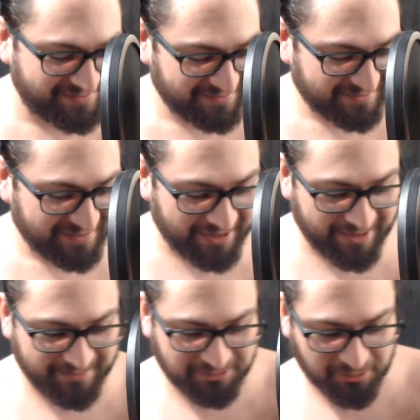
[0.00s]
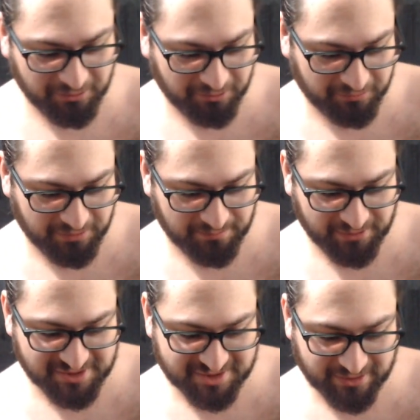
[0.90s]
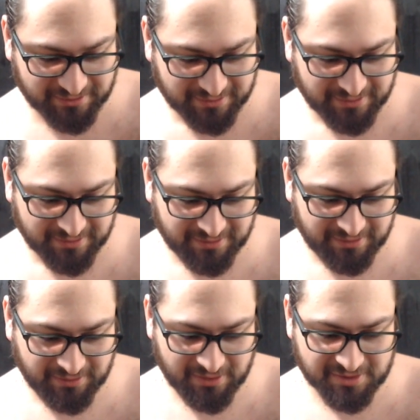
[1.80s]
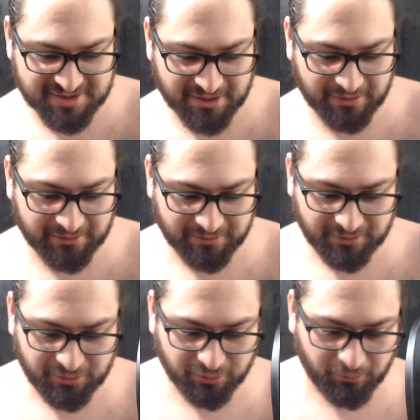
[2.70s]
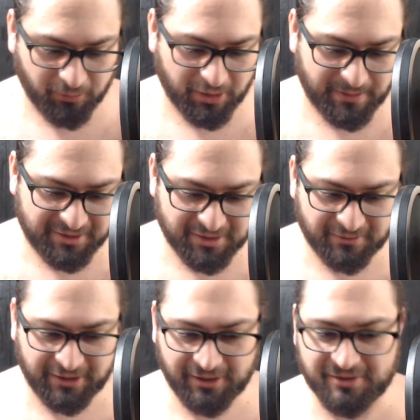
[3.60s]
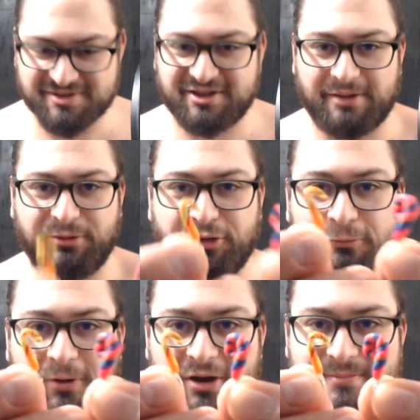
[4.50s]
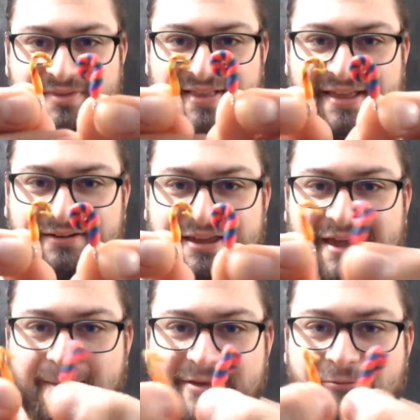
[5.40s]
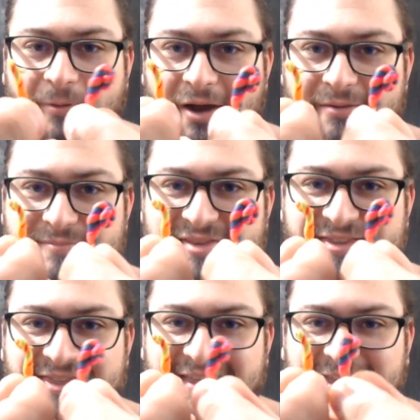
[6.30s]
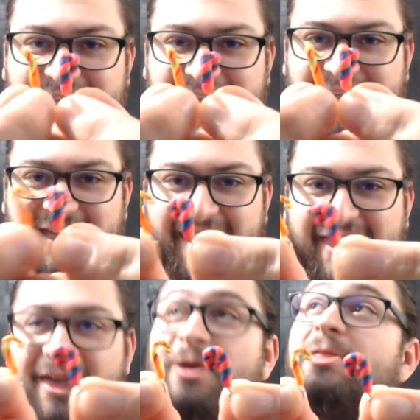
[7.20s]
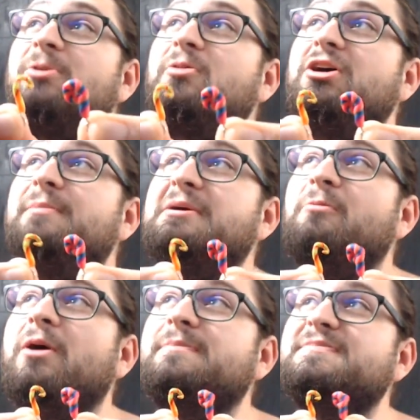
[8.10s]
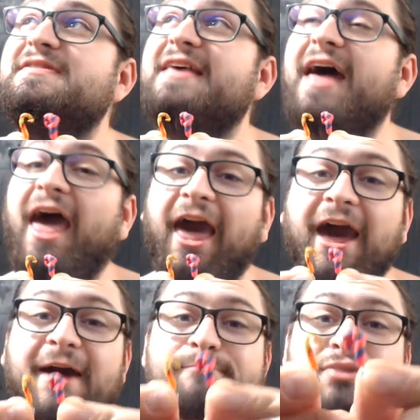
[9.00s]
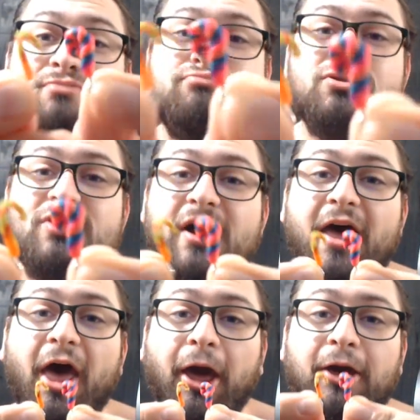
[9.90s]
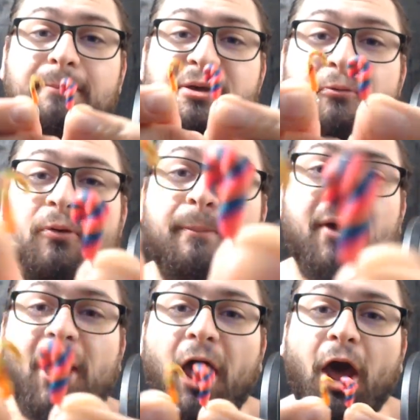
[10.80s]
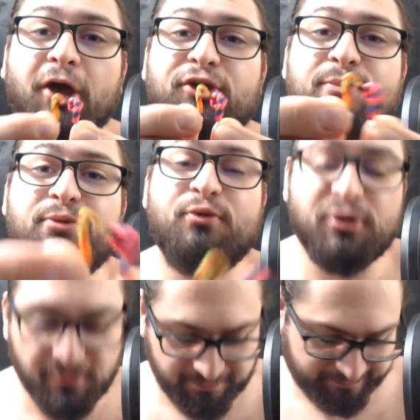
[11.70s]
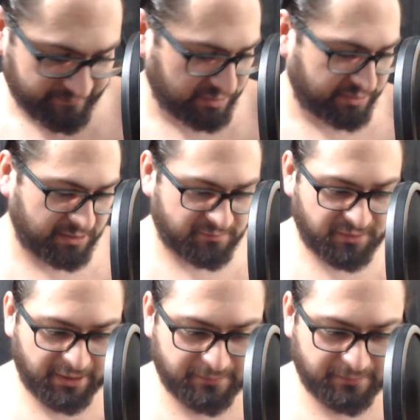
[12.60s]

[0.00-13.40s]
I'm going all over the place here. Here's another cool worm I did right here. Here's a couple little worms. Little gummy worms. Cute little gummy worms. A gummy worm. A gummy worm. Okay, enough of that.